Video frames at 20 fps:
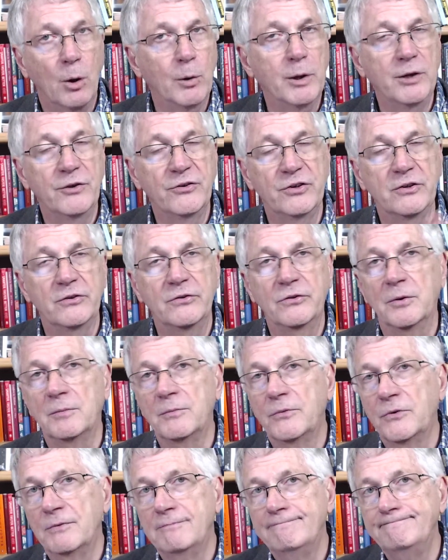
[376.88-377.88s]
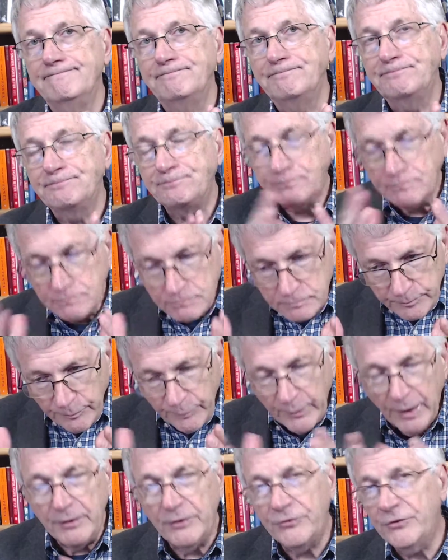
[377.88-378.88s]
systems.
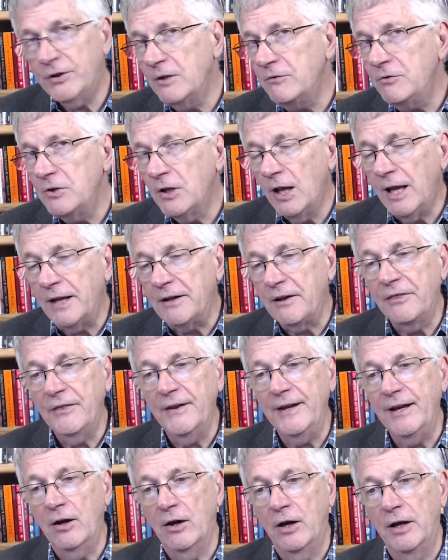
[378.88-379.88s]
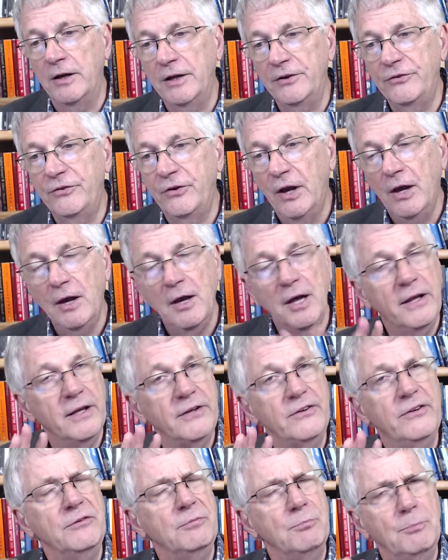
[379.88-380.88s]
This gives you a lot to think on. This
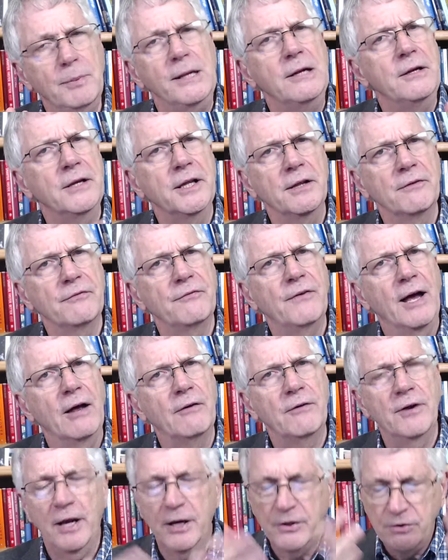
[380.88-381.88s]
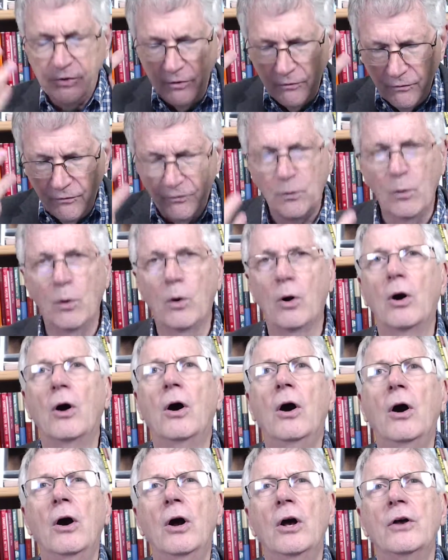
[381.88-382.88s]
is building the foundation for
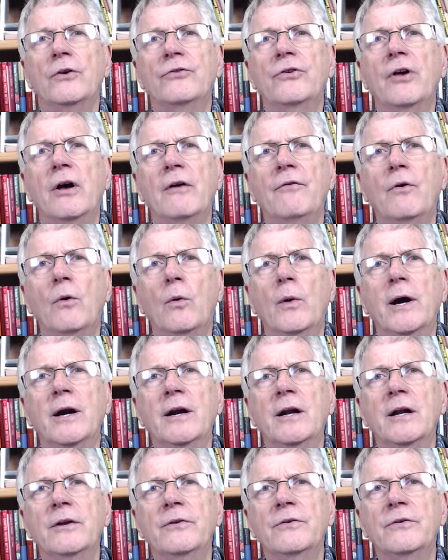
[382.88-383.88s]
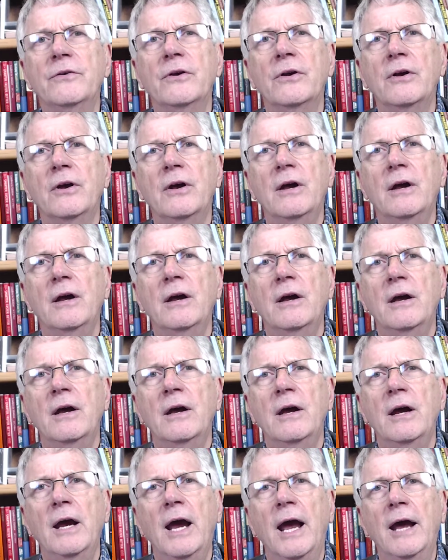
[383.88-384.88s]
self-awareness
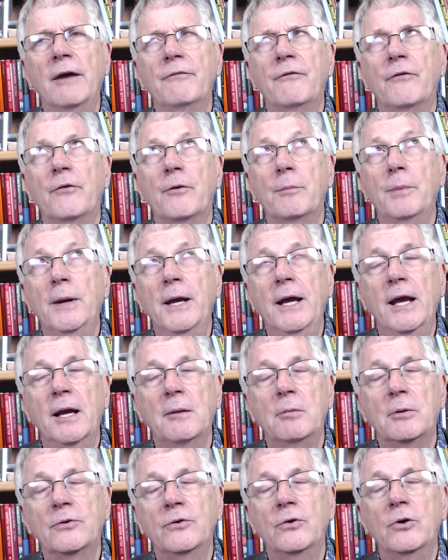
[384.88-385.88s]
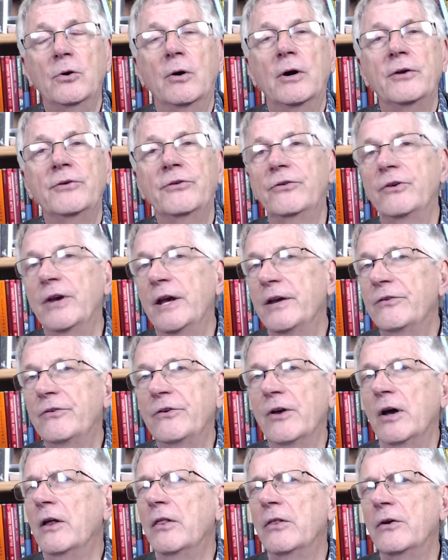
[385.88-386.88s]
and for being able to assess
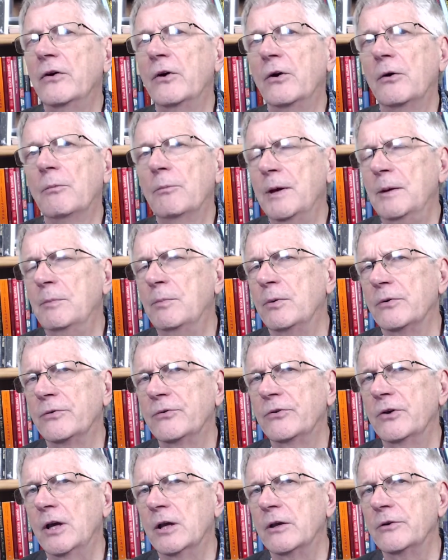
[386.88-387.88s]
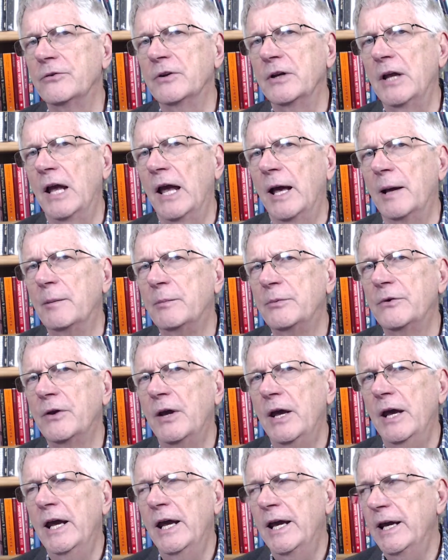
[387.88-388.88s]
other people's skills and gaps.
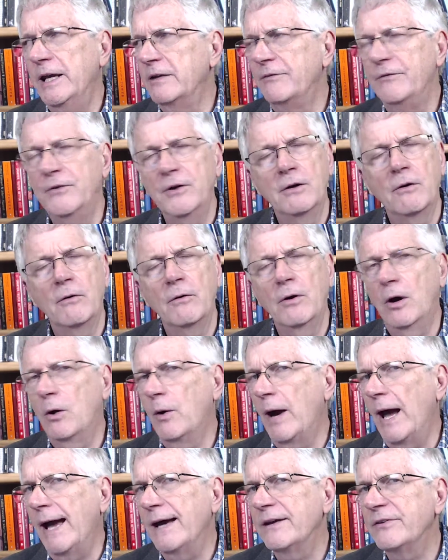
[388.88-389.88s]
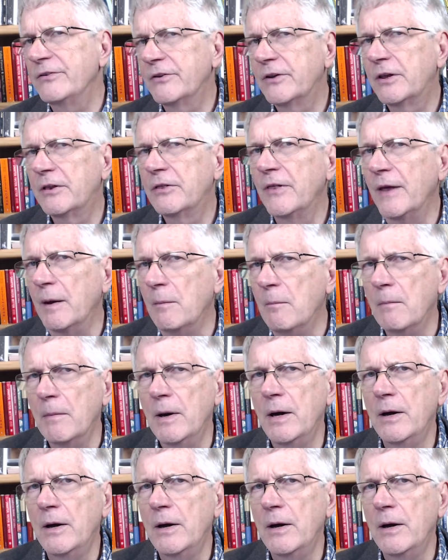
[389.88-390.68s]
And if you don't know, ask them.